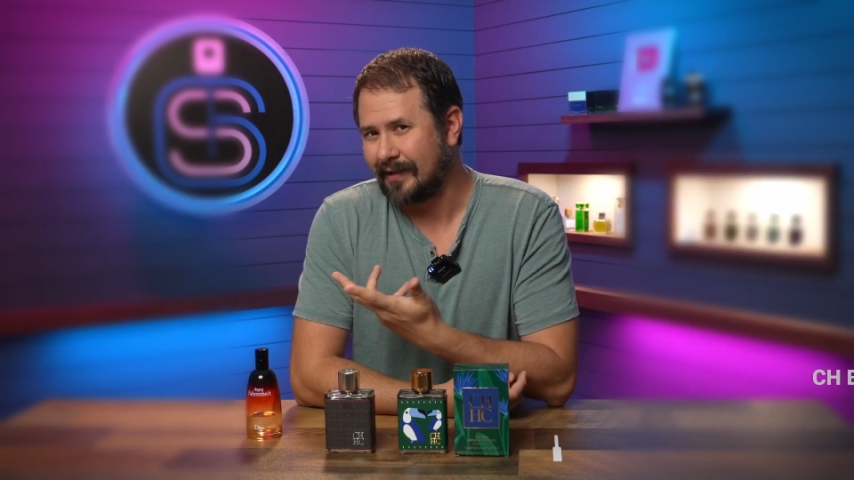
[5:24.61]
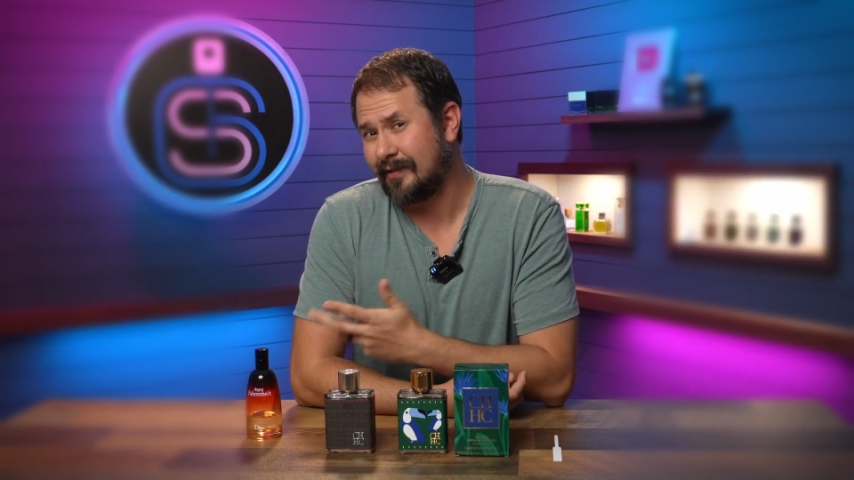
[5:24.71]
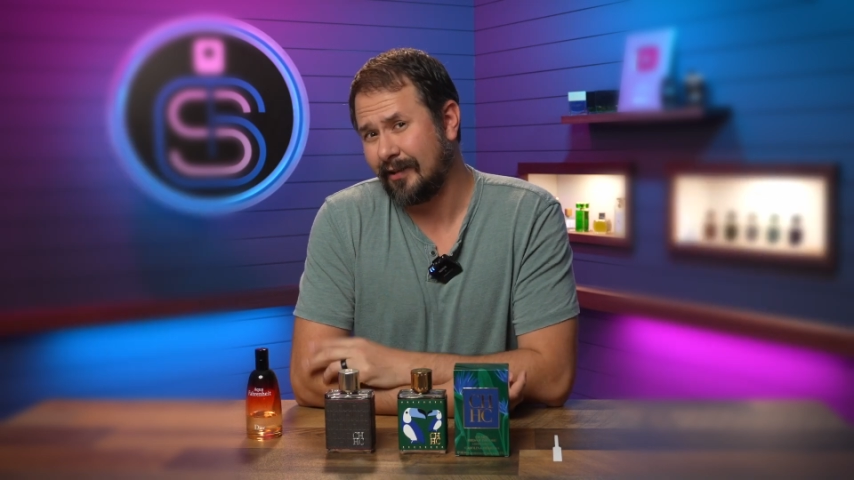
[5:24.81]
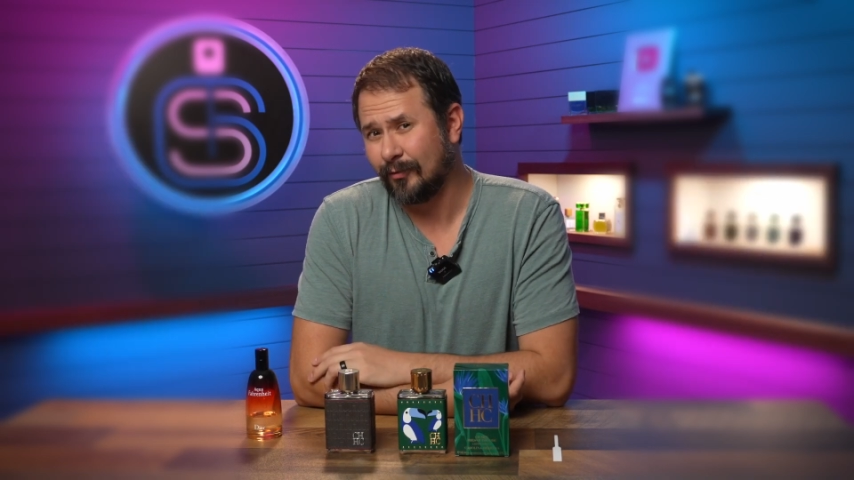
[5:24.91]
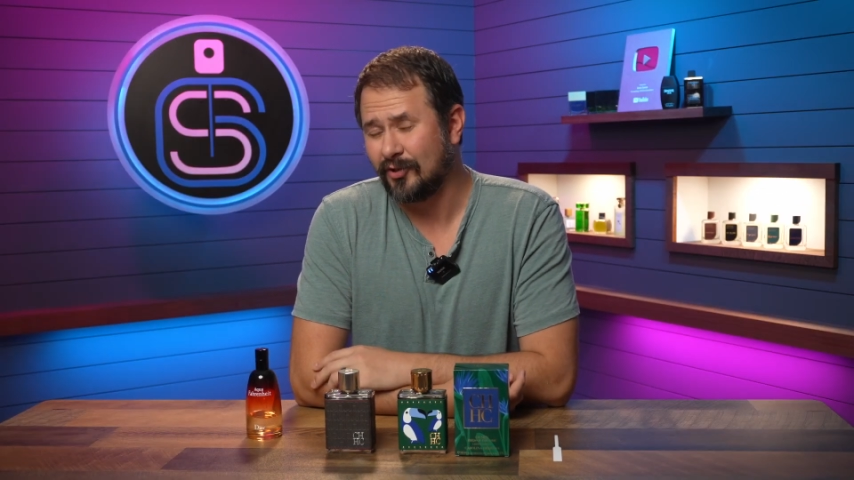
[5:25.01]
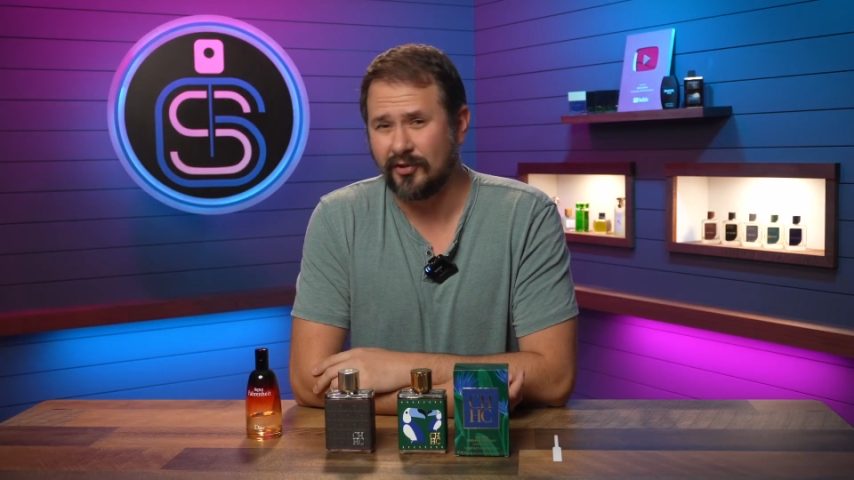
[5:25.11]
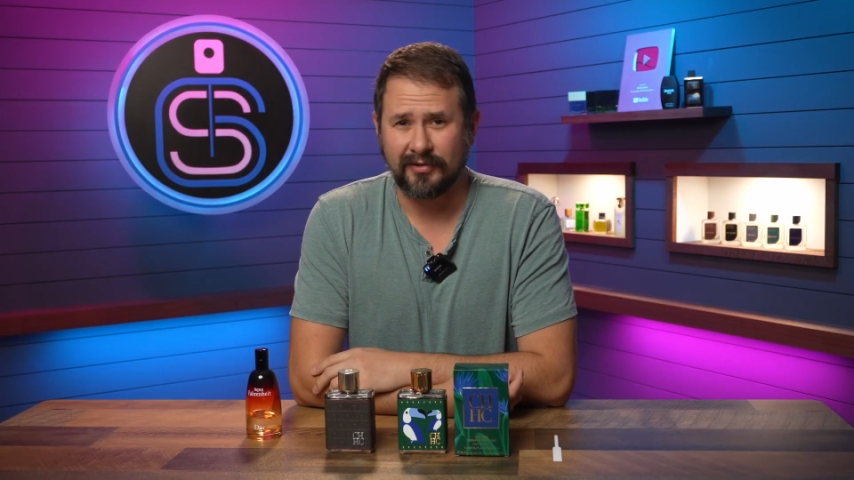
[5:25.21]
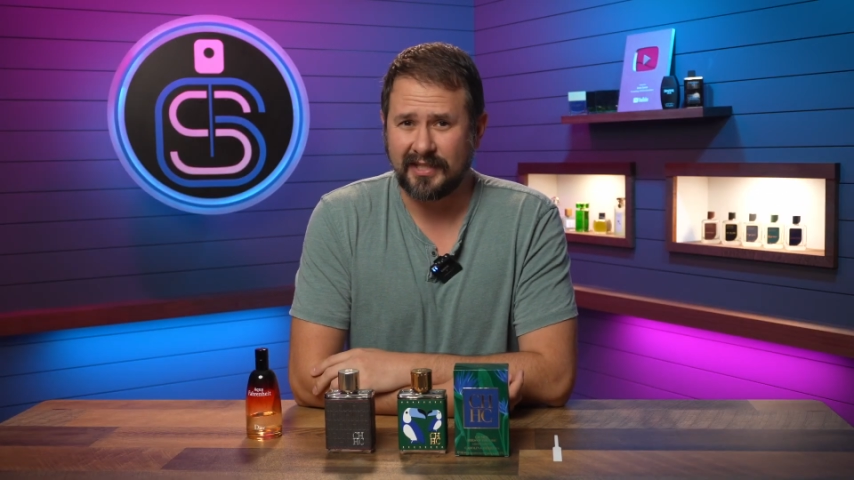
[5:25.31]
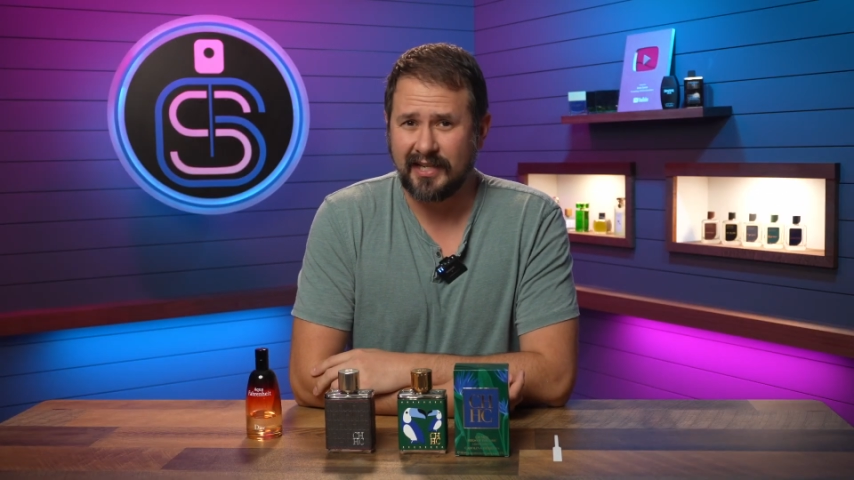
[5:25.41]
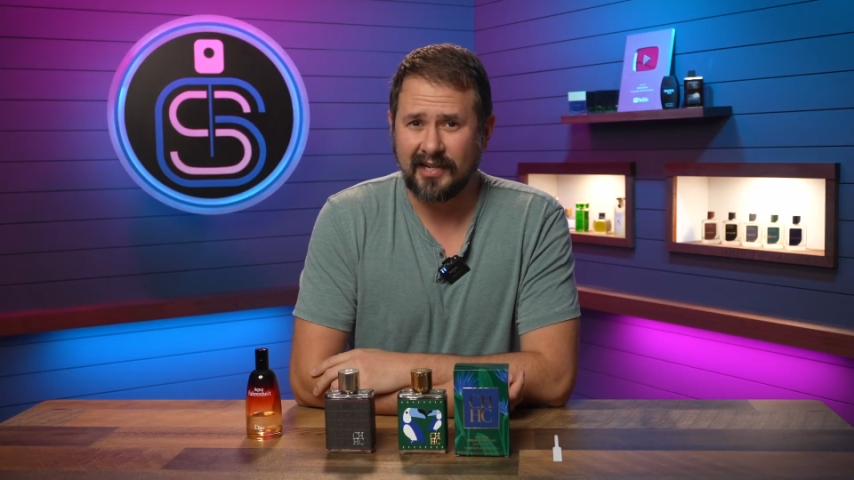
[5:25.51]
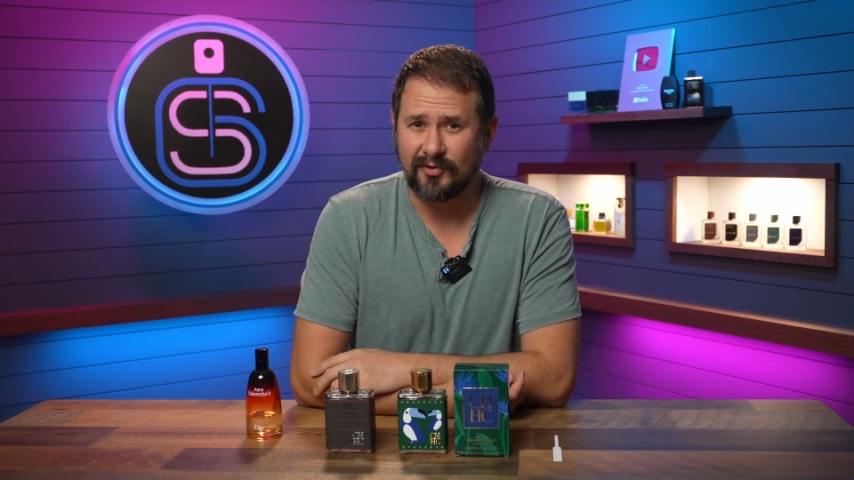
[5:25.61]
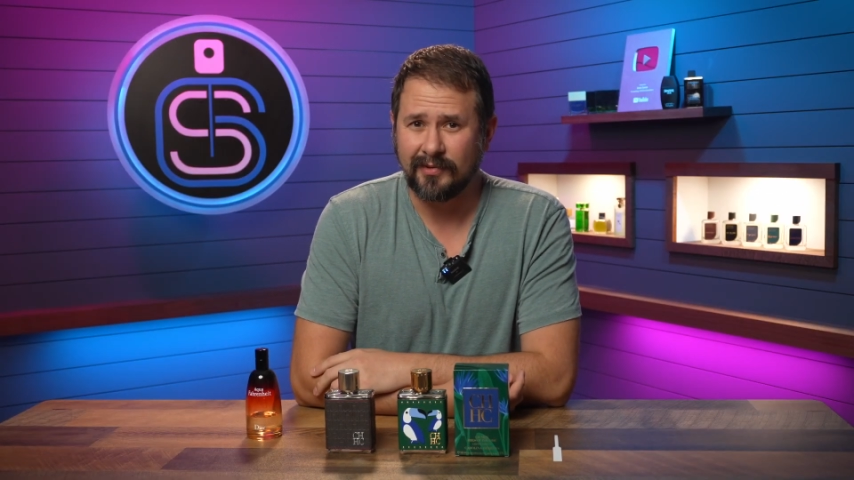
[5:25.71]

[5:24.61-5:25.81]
to the original CH